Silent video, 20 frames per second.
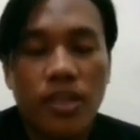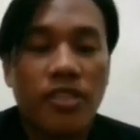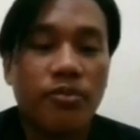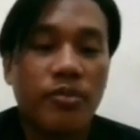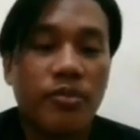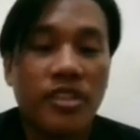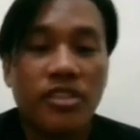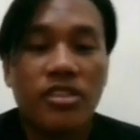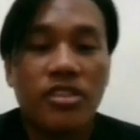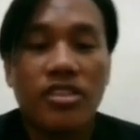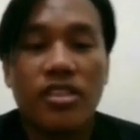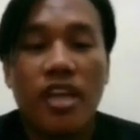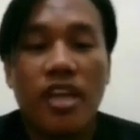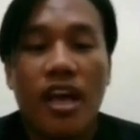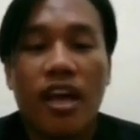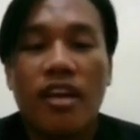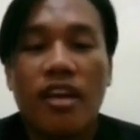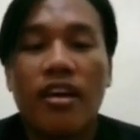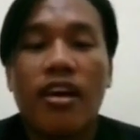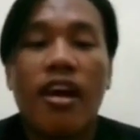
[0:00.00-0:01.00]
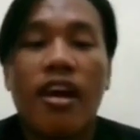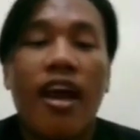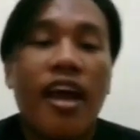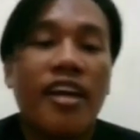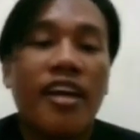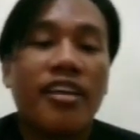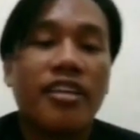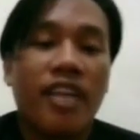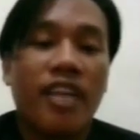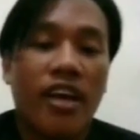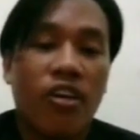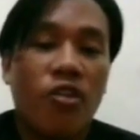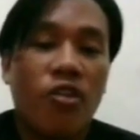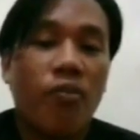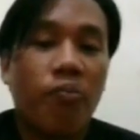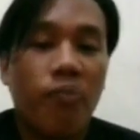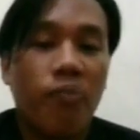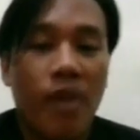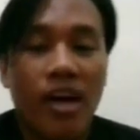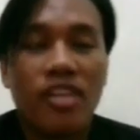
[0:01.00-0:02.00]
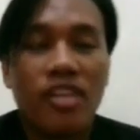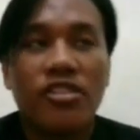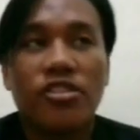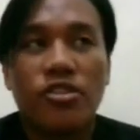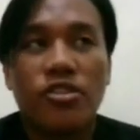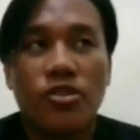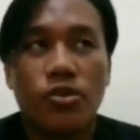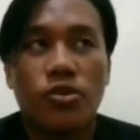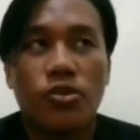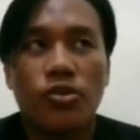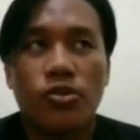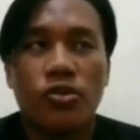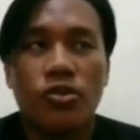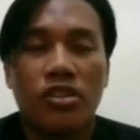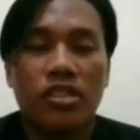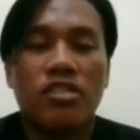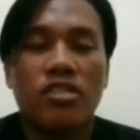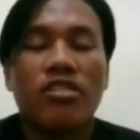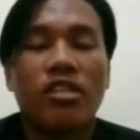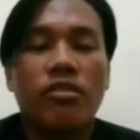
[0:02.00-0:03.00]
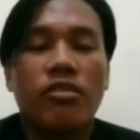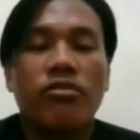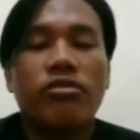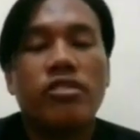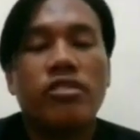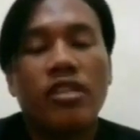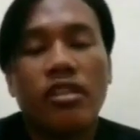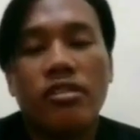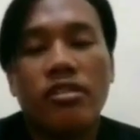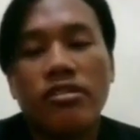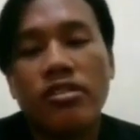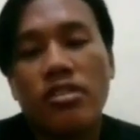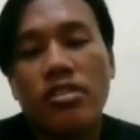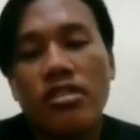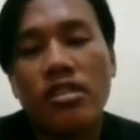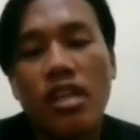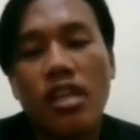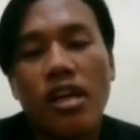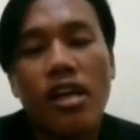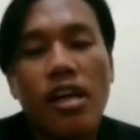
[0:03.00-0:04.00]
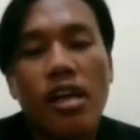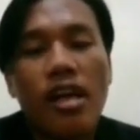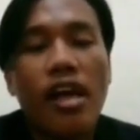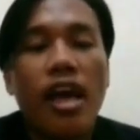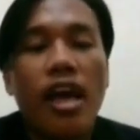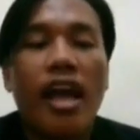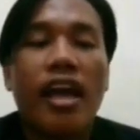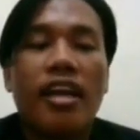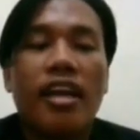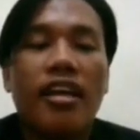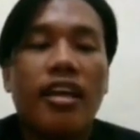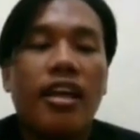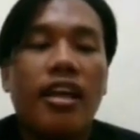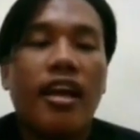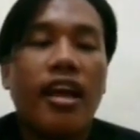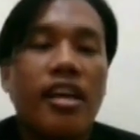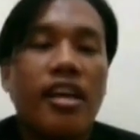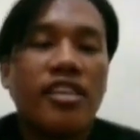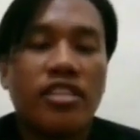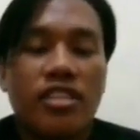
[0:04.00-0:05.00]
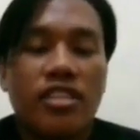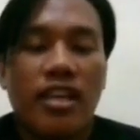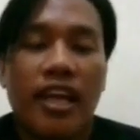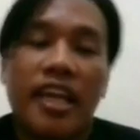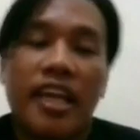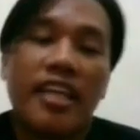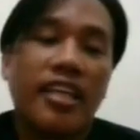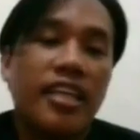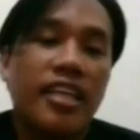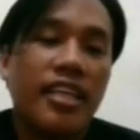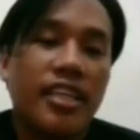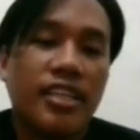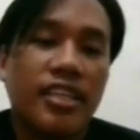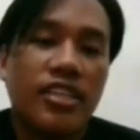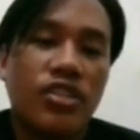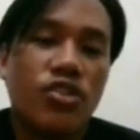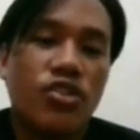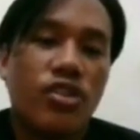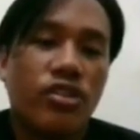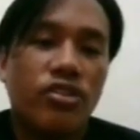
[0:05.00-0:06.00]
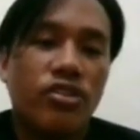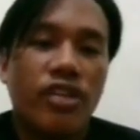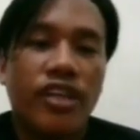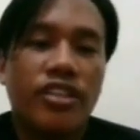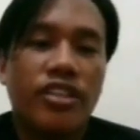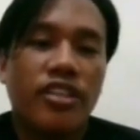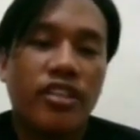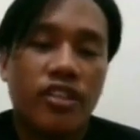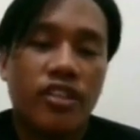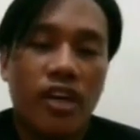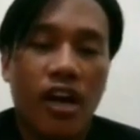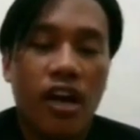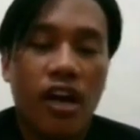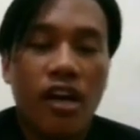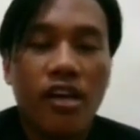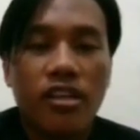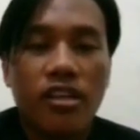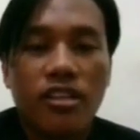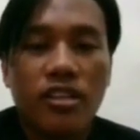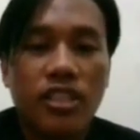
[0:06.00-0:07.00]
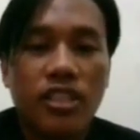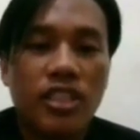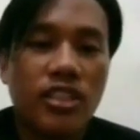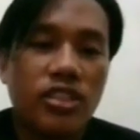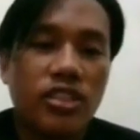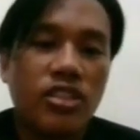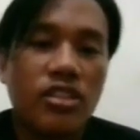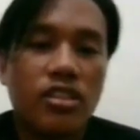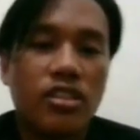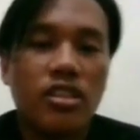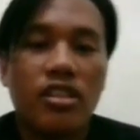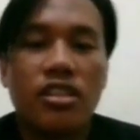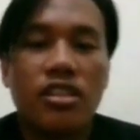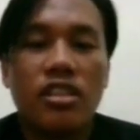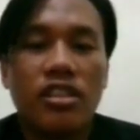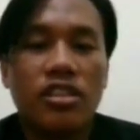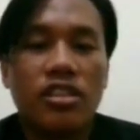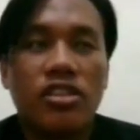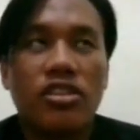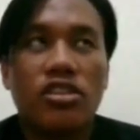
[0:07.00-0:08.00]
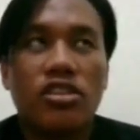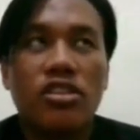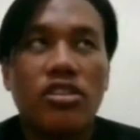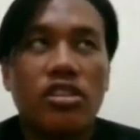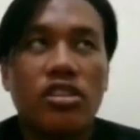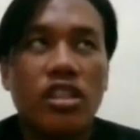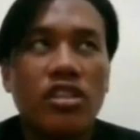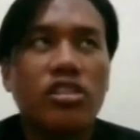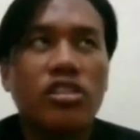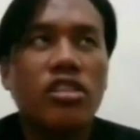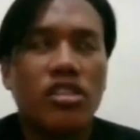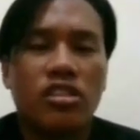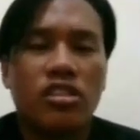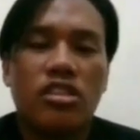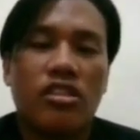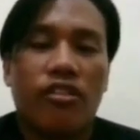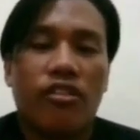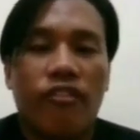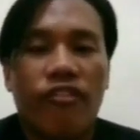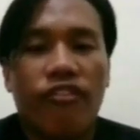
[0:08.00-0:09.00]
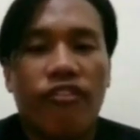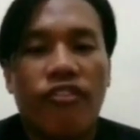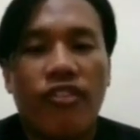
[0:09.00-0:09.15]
means that light cannot pass through the substance. And the last layer is retina, is the sensitive